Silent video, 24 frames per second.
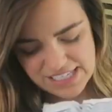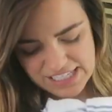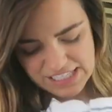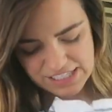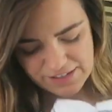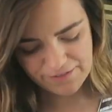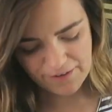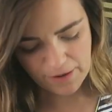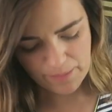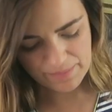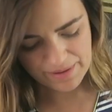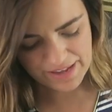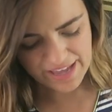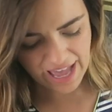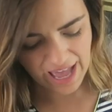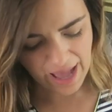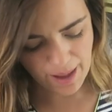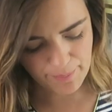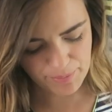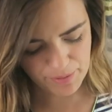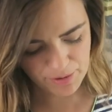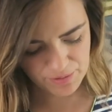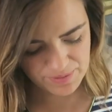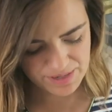It's from
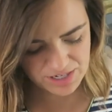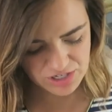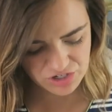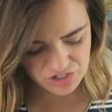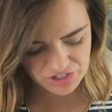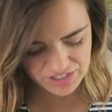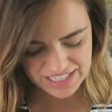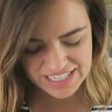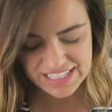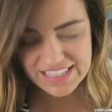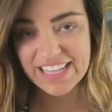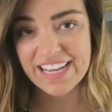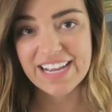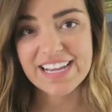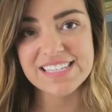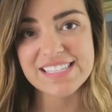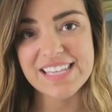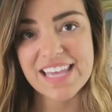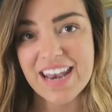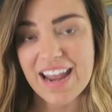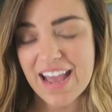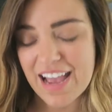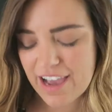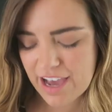Gap originally, and like I
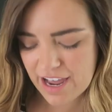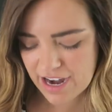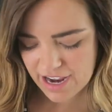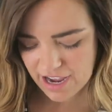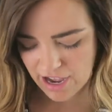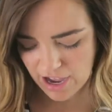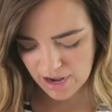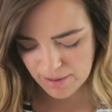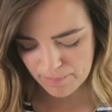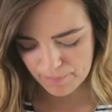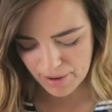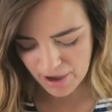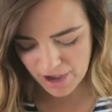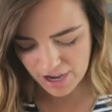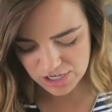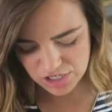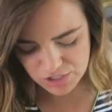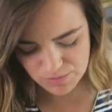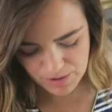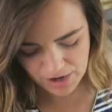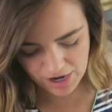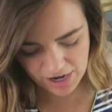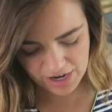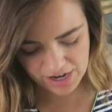said, I got it on
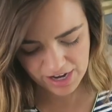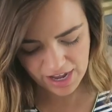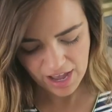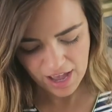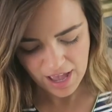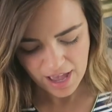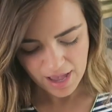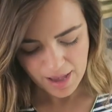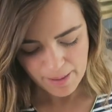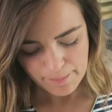Poshmark.